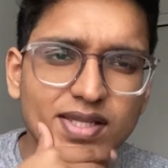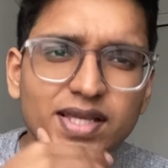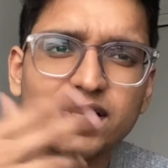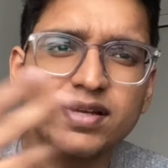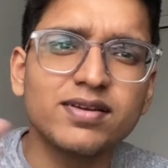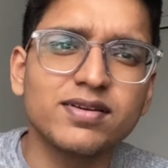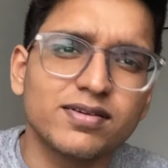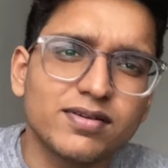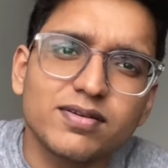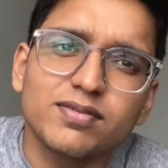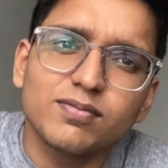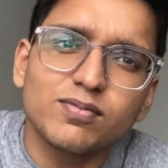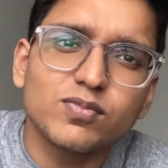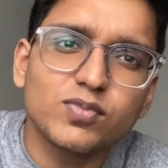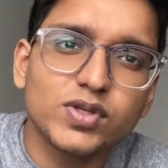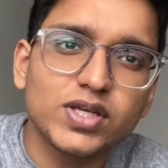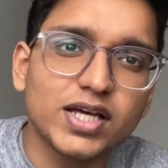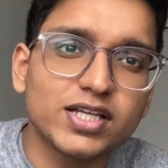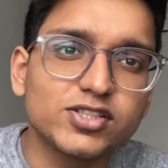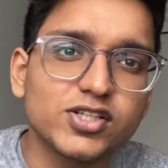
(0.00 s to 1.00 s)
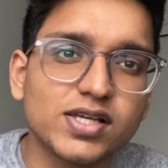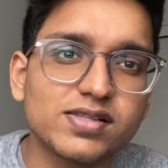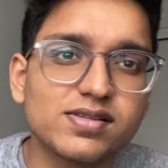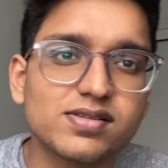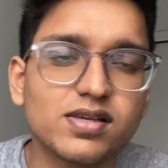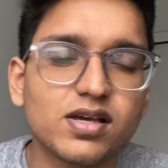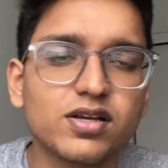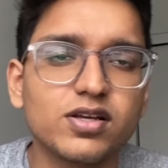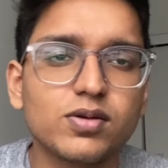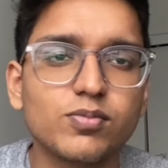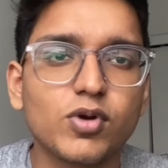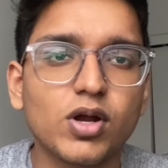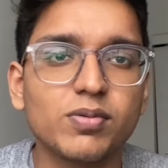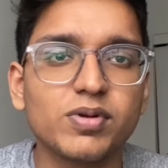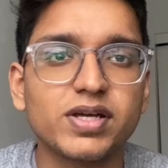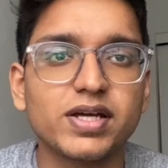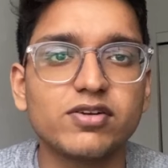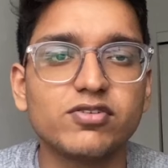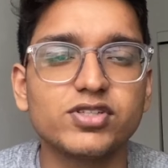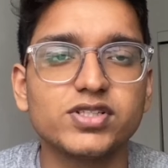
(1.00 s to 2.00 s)
then yeah, chances are you'll
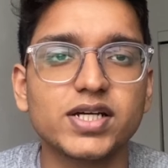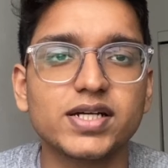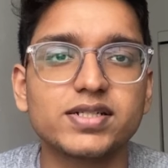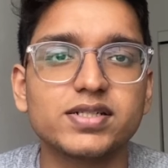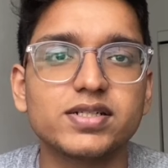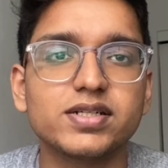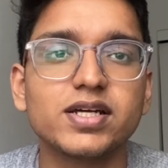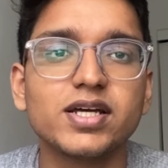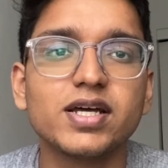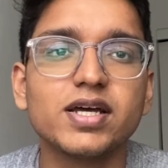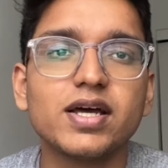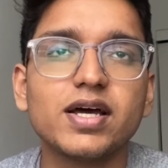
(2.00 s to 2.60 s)
probably get rejected.